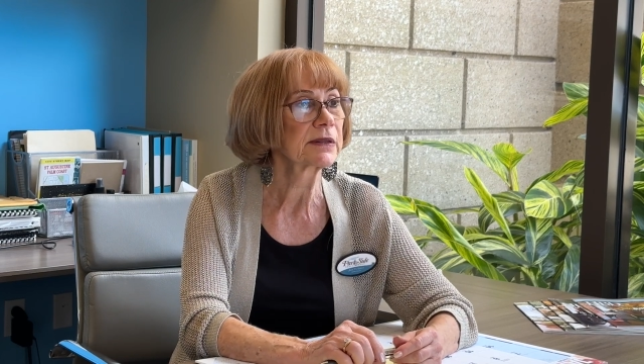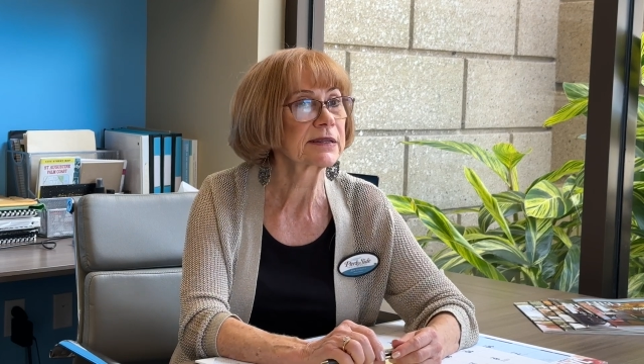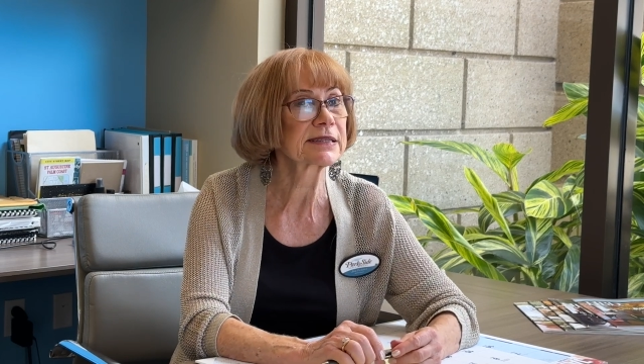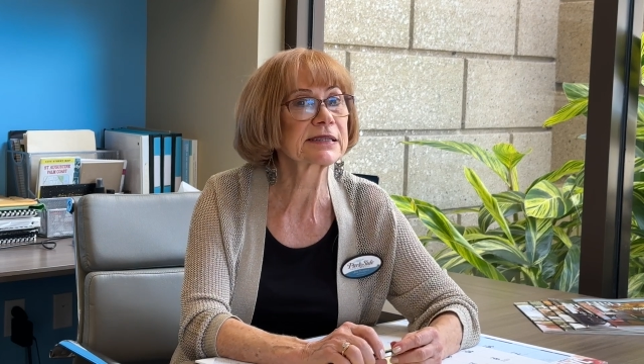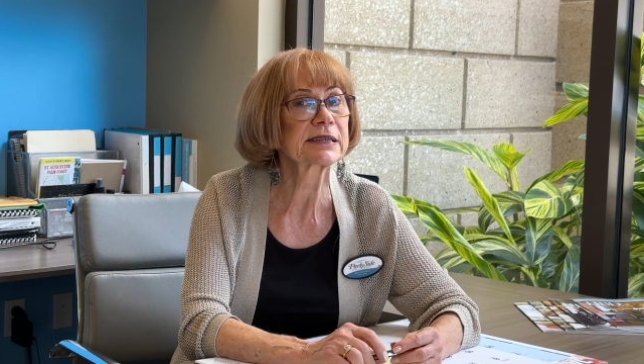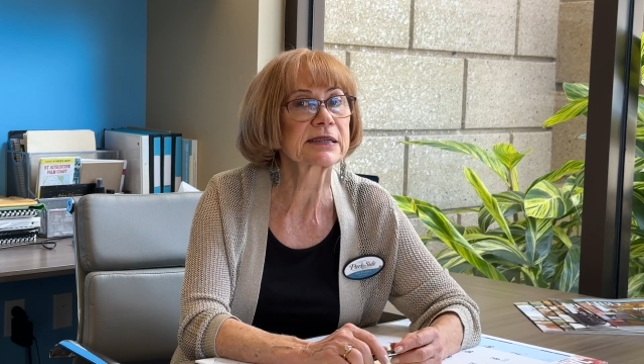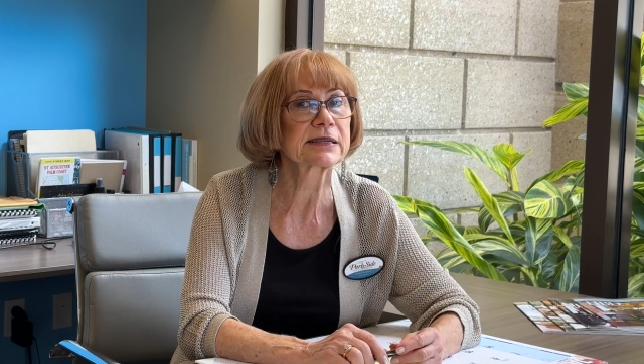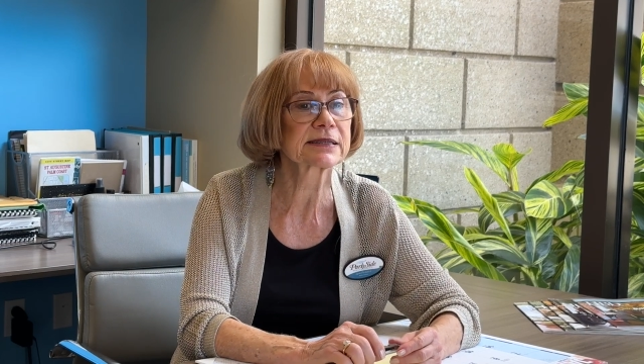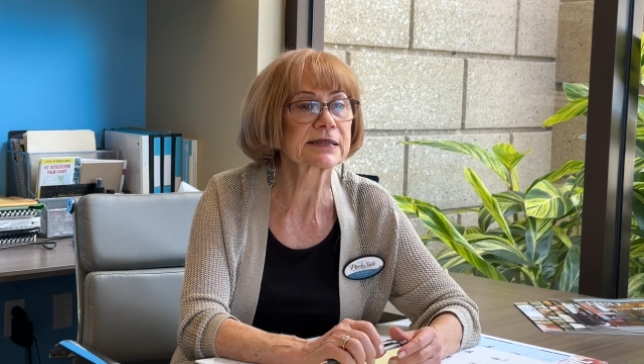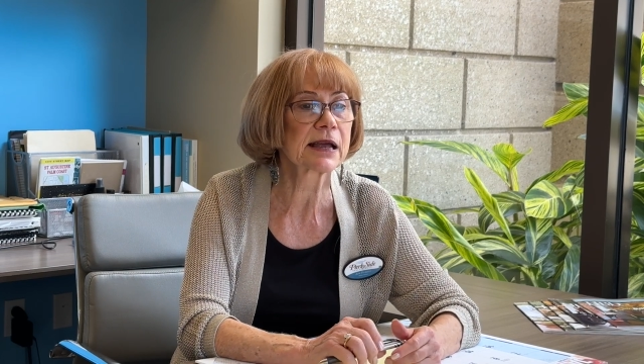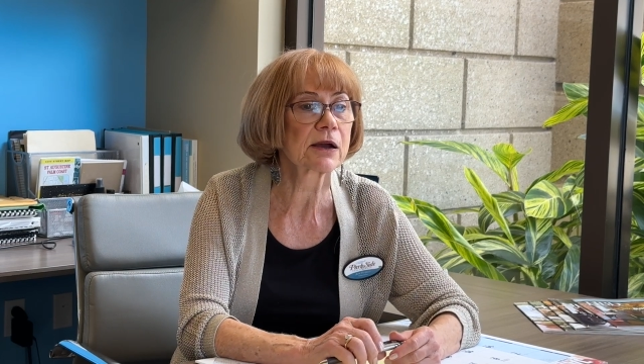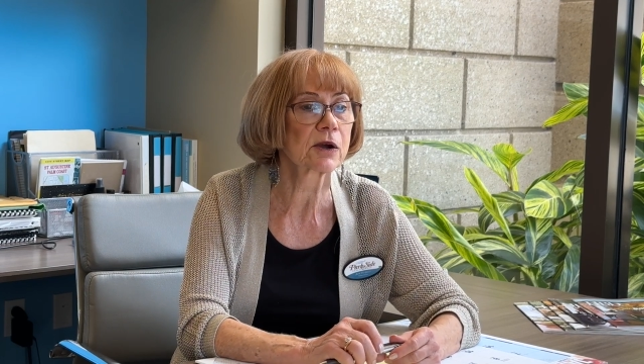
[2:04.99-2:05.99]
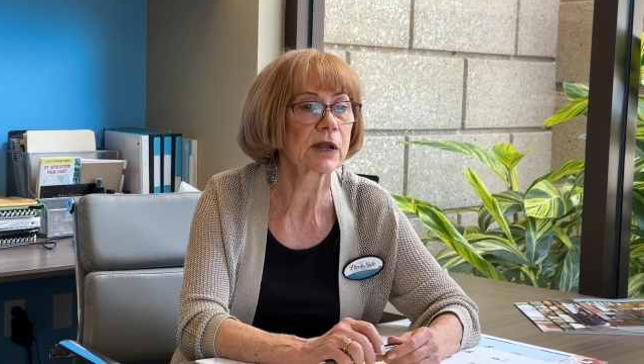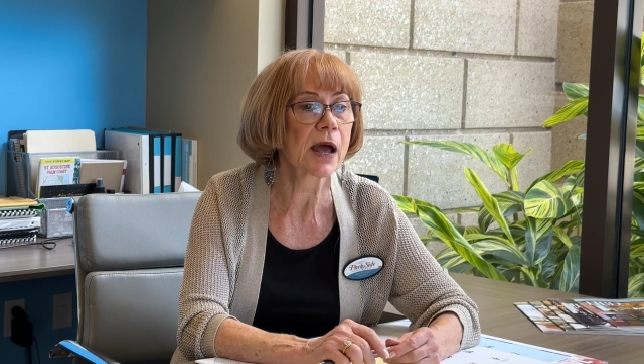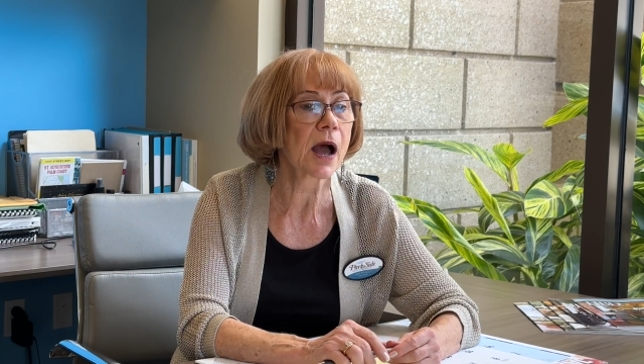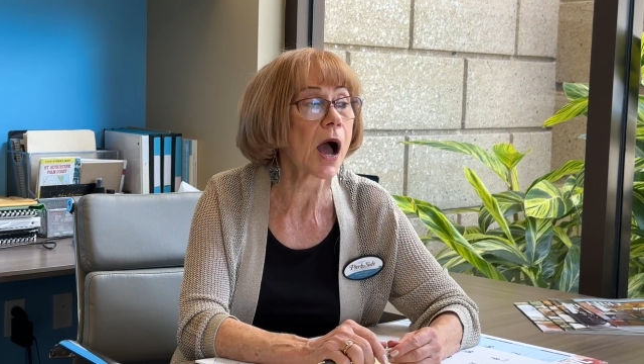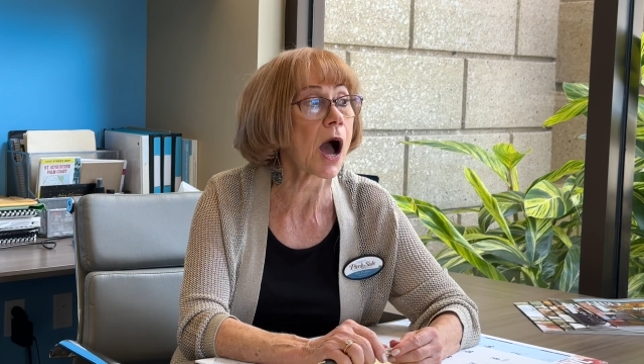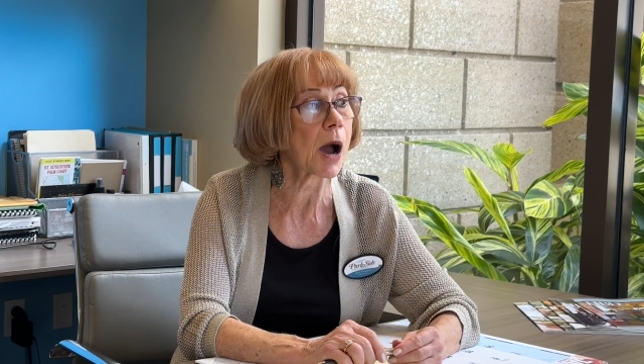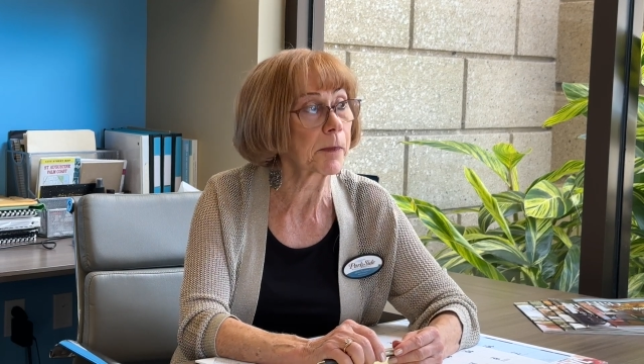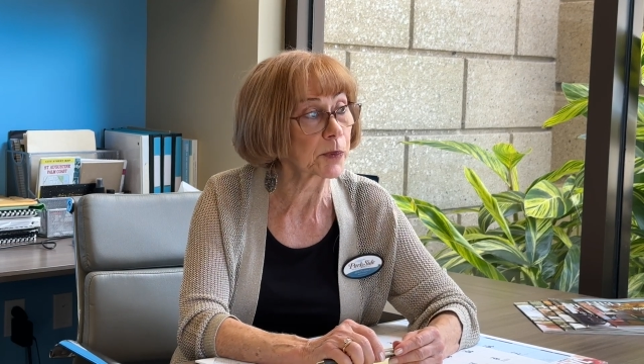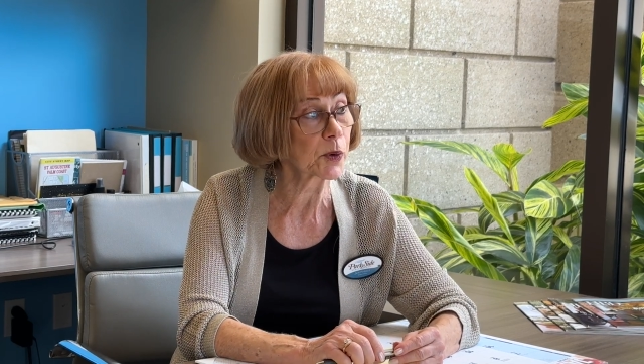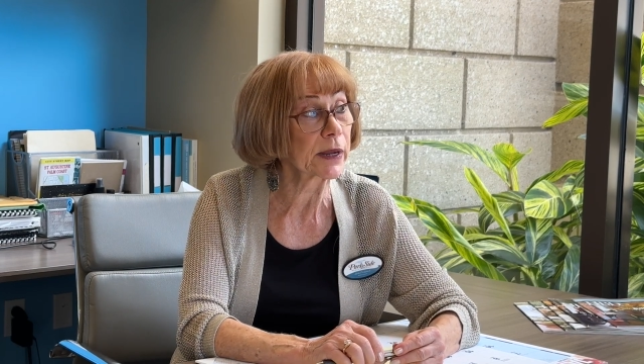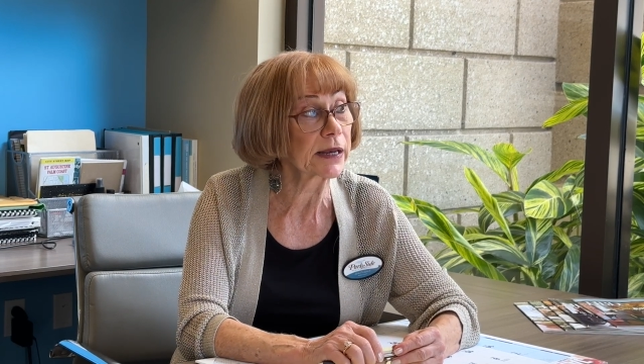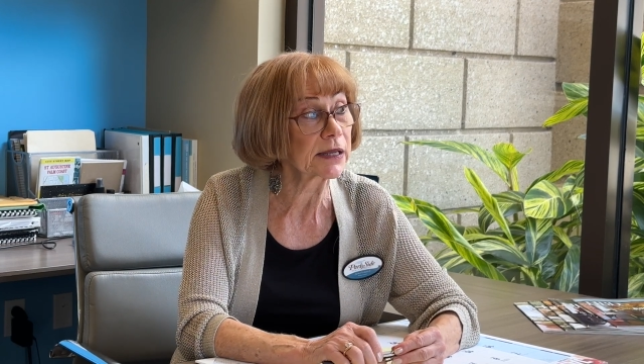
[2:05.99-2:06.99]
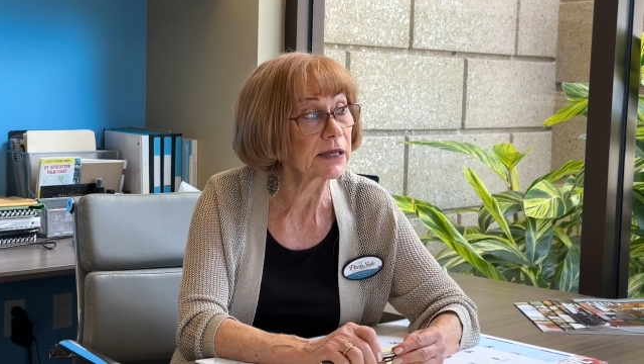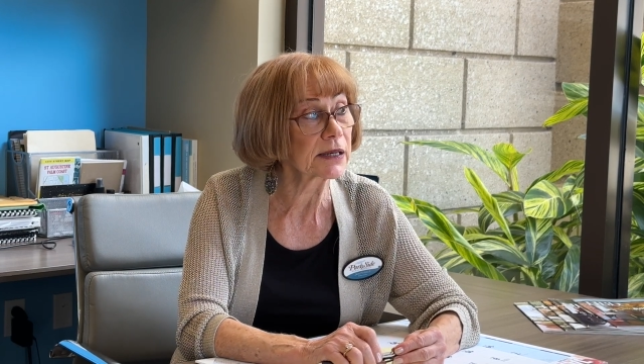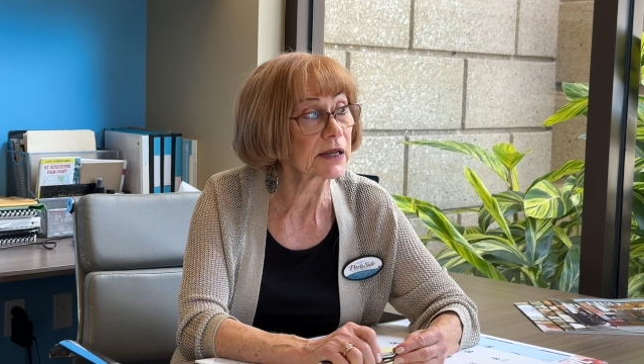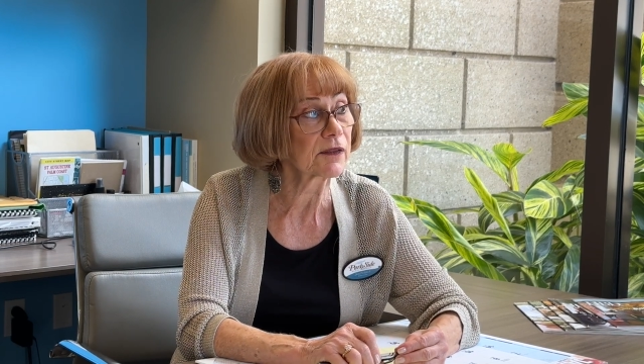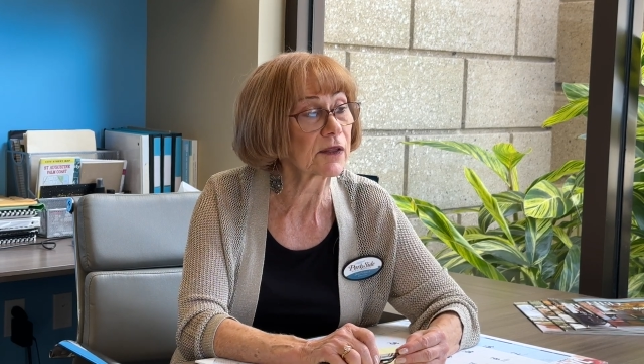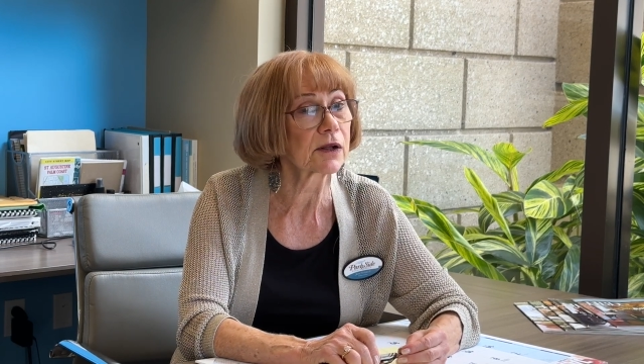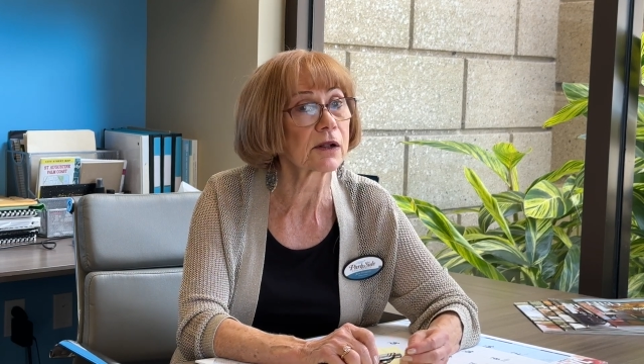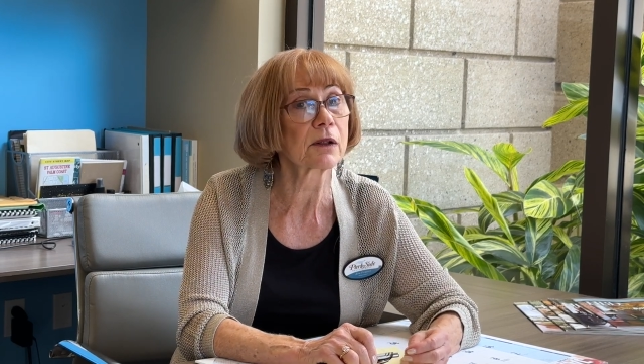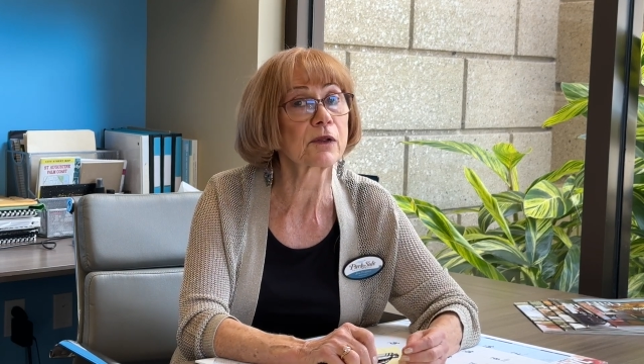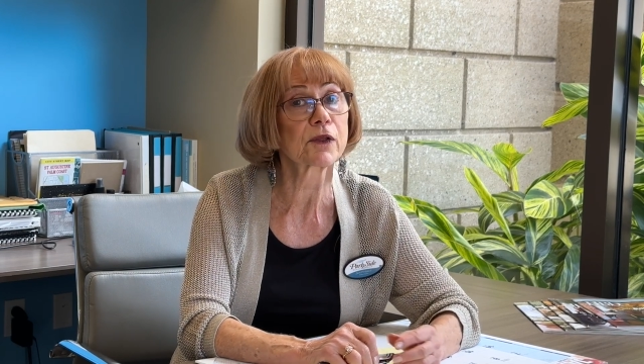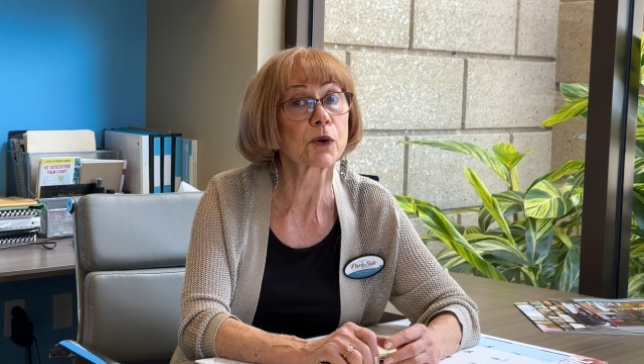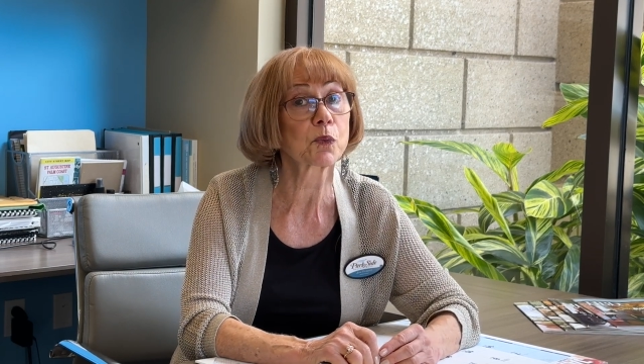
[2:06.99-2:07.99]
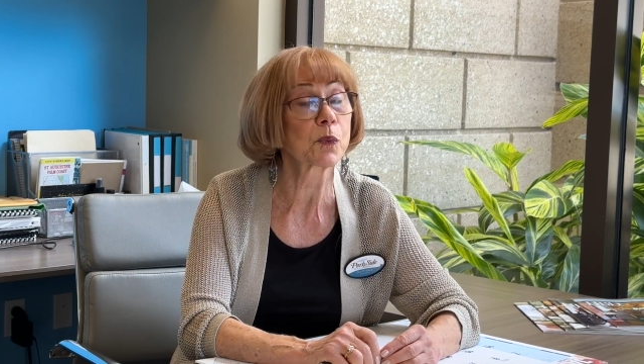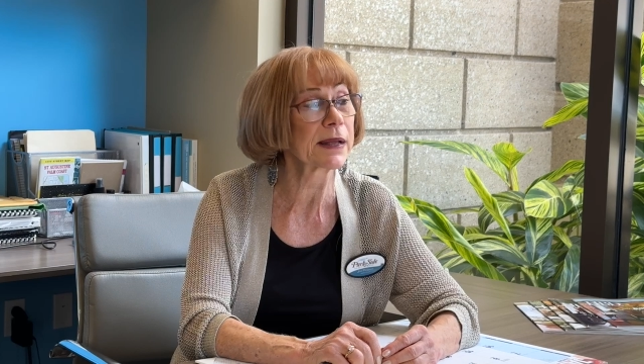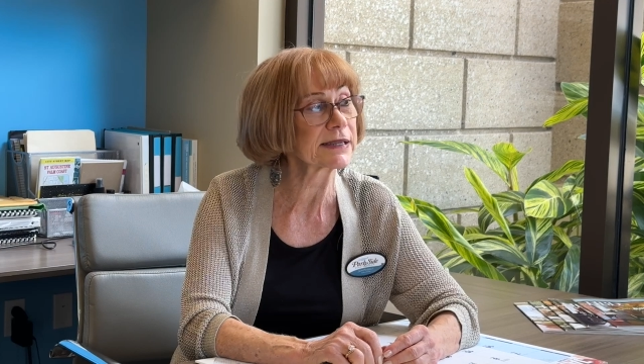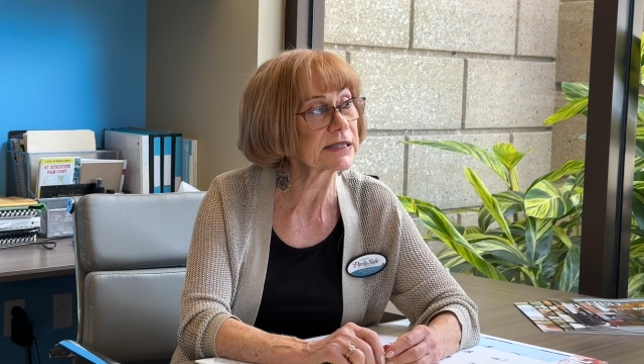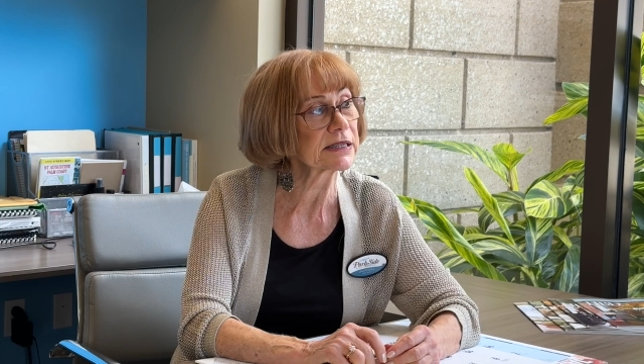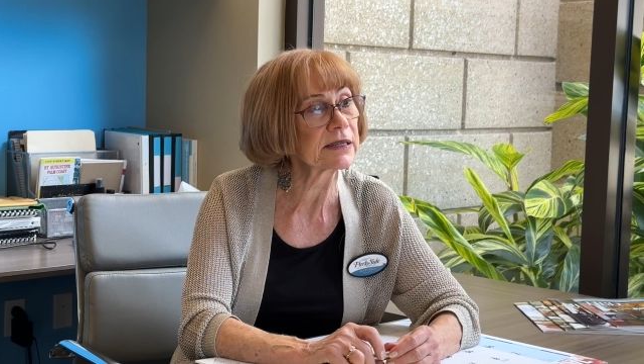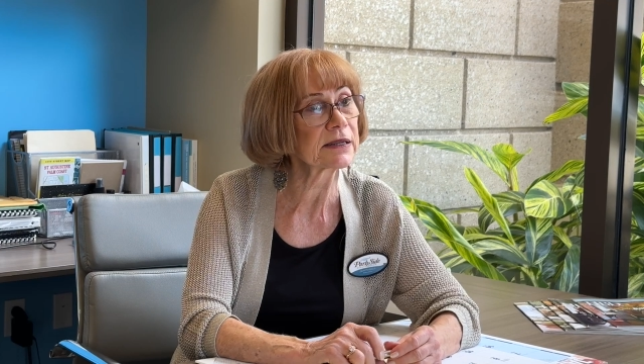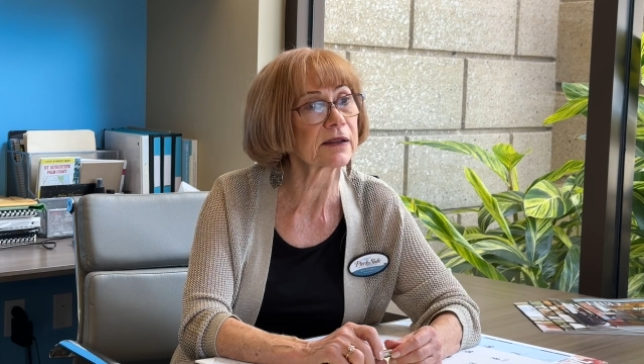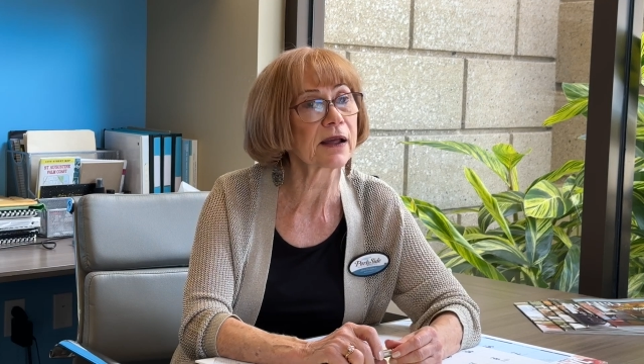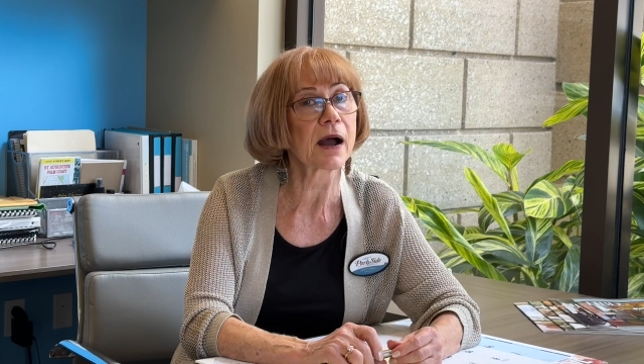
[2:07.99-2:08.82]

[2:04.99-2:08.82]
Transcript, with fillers: The city is now going to operate it. They'll they'll okay. rent it.